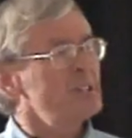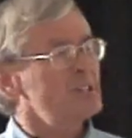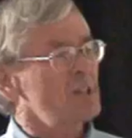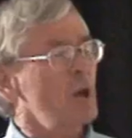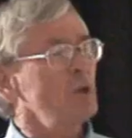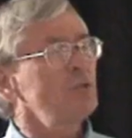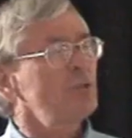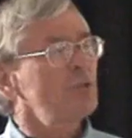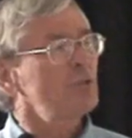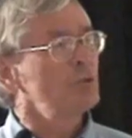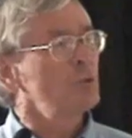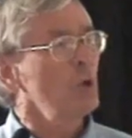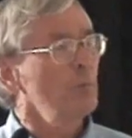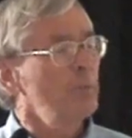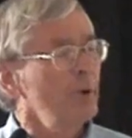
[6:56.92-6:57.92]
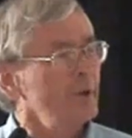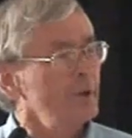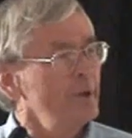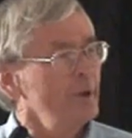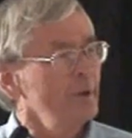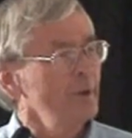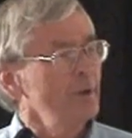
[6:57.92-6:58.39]
be so stupid
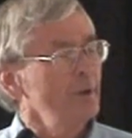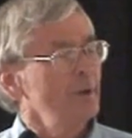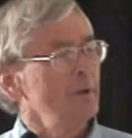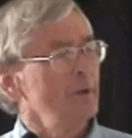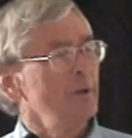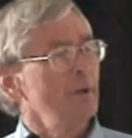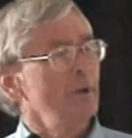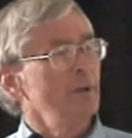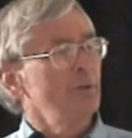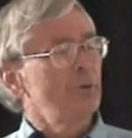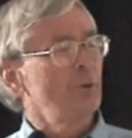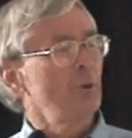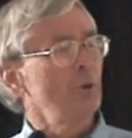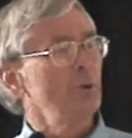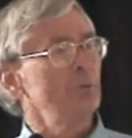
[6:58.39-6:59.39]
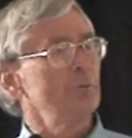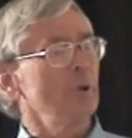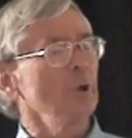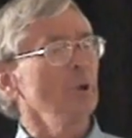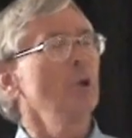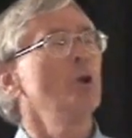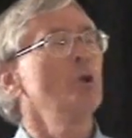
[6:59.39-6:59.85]
to
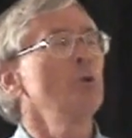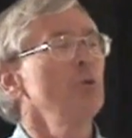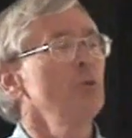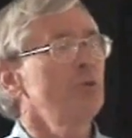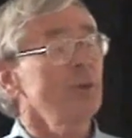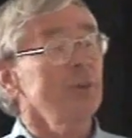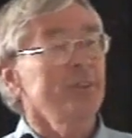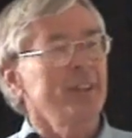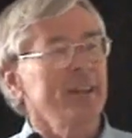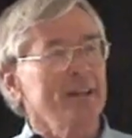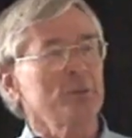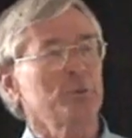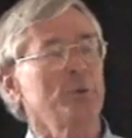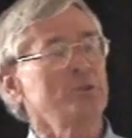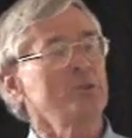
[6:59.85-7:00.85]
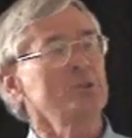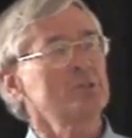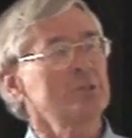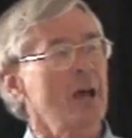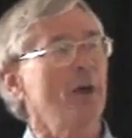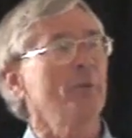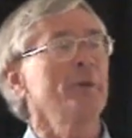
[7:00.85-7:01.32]
lose the things which are
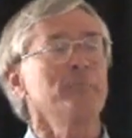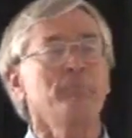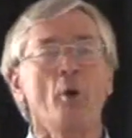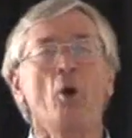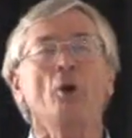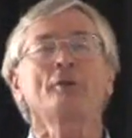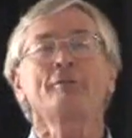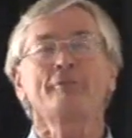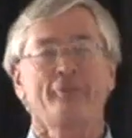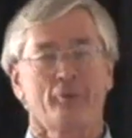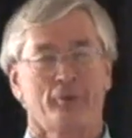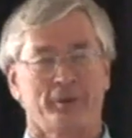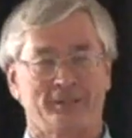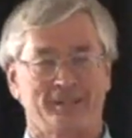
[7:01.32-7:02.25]
so important for